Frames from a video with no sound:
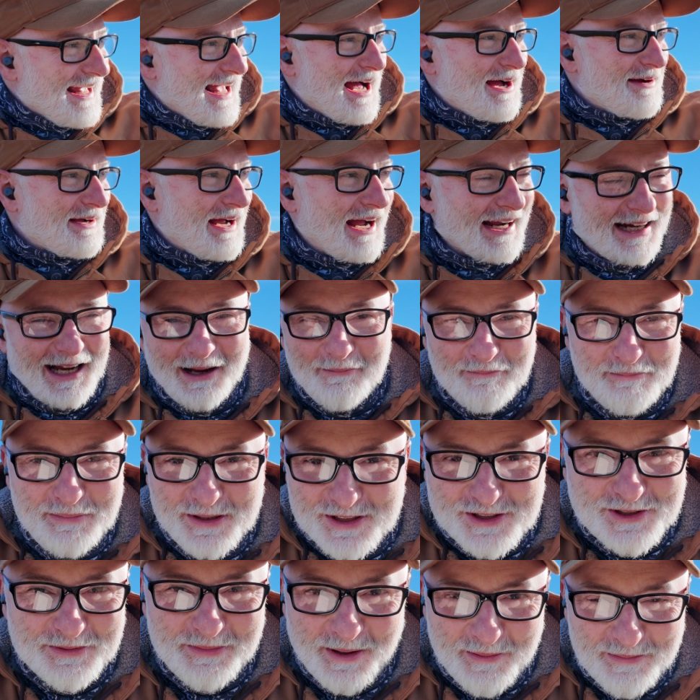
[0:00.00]
I can't
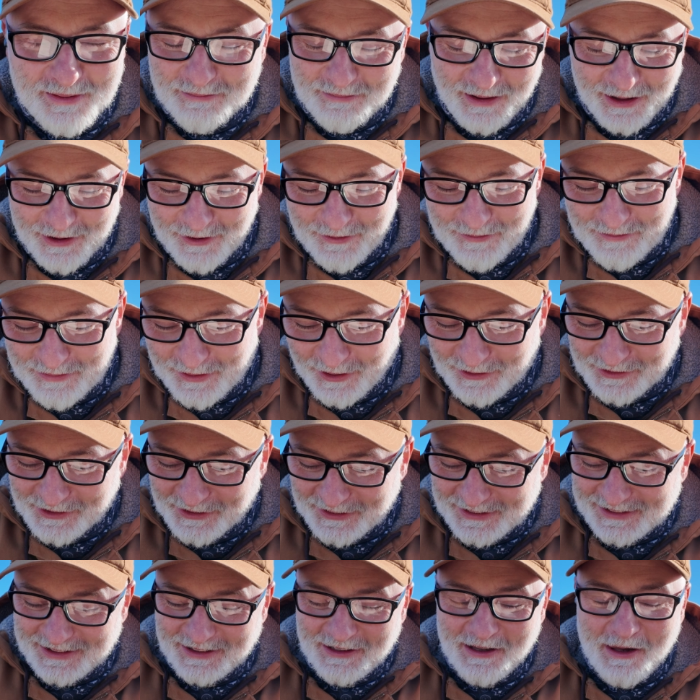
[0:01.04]
pitch my own
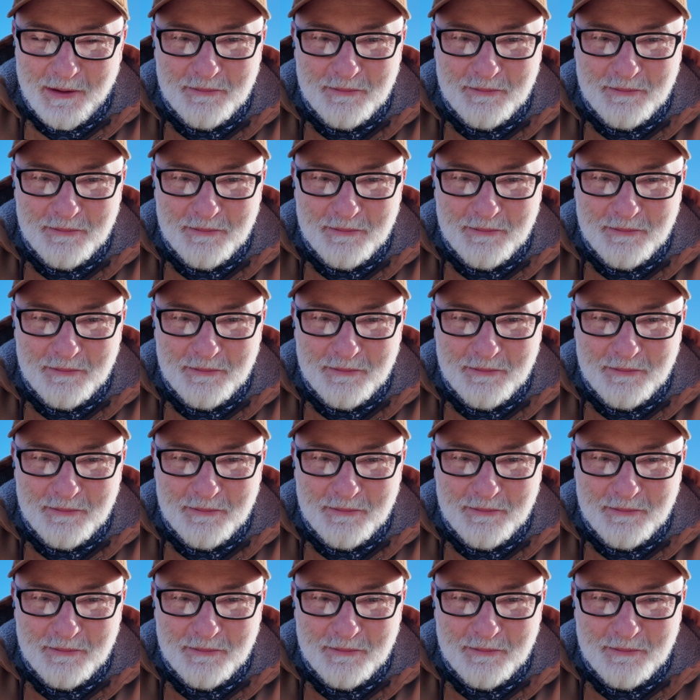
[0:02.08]
product.